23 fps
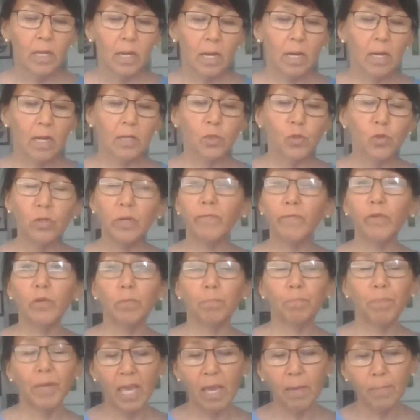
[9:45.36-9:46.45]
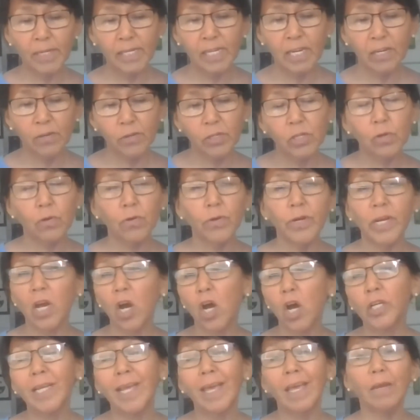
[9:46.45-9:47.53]
Nunavut became a territory
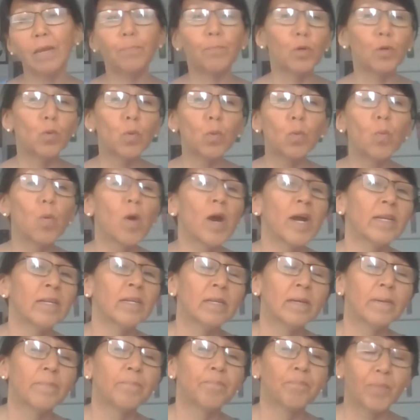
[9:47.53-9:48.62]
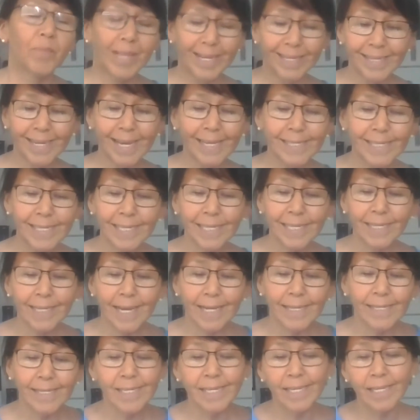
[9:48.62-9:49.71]
on April 1,
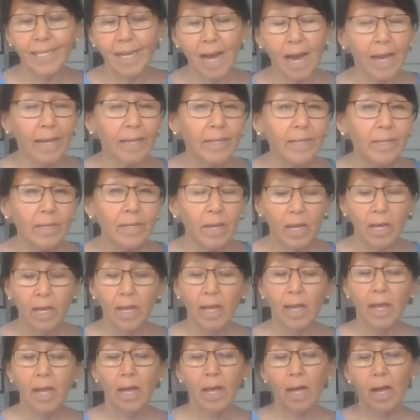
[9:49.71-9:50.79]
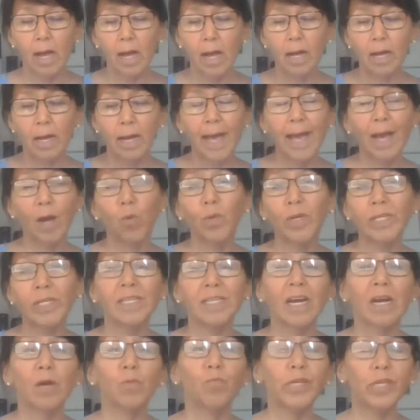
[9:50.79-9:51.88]
1999. At one
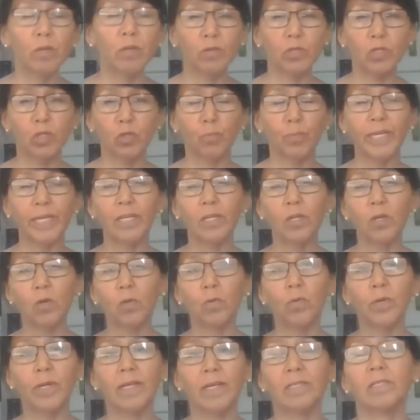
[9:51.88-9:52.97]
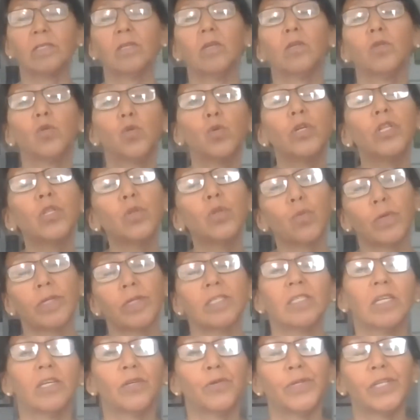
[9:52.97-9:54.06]
time, we used to be known as
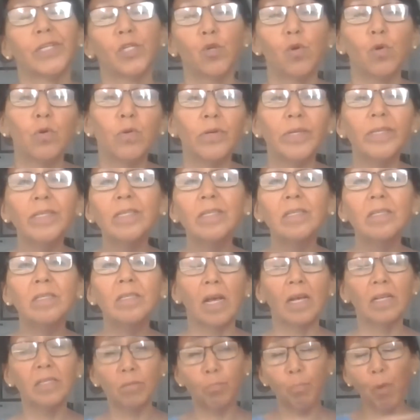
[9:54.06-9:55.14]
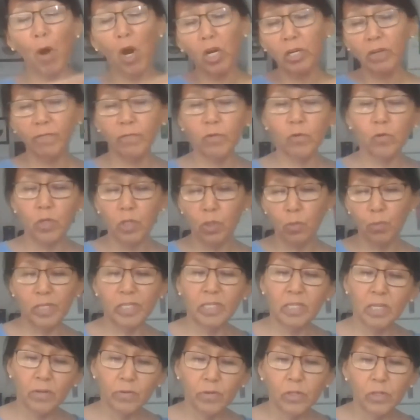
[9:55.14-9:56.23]
Northwest Territories, as part of
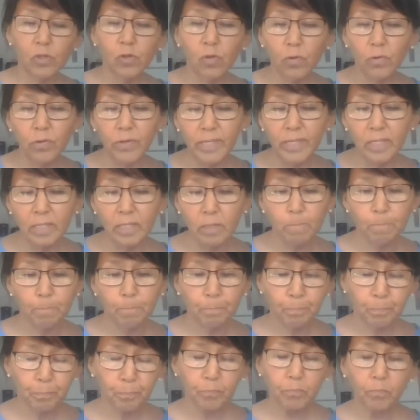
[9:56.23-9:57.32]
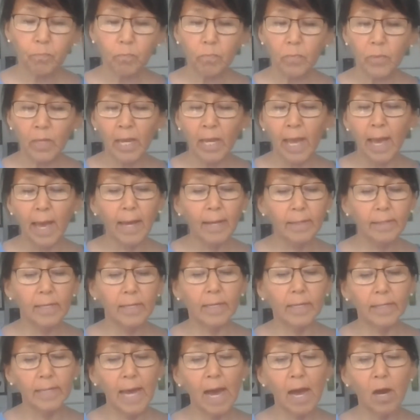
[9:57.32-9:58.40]
Northwest Territories. And
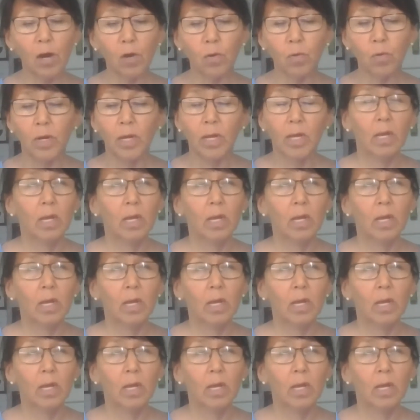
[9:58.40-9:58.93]
now